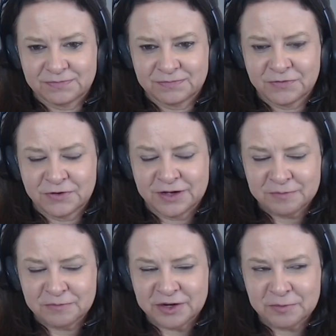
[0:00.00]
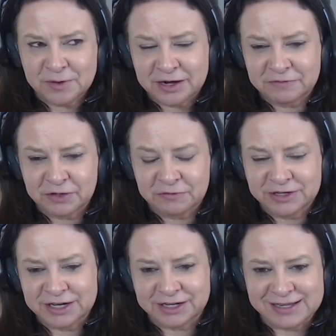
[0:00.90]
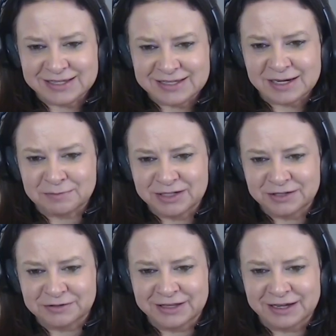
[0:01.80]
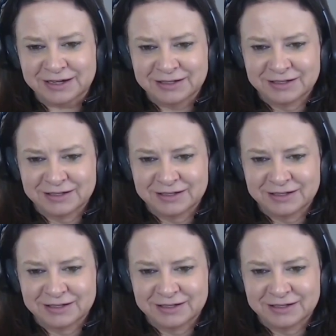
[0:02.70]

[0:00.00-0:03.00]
Well, I'm very proud of you for taking that step and doing that.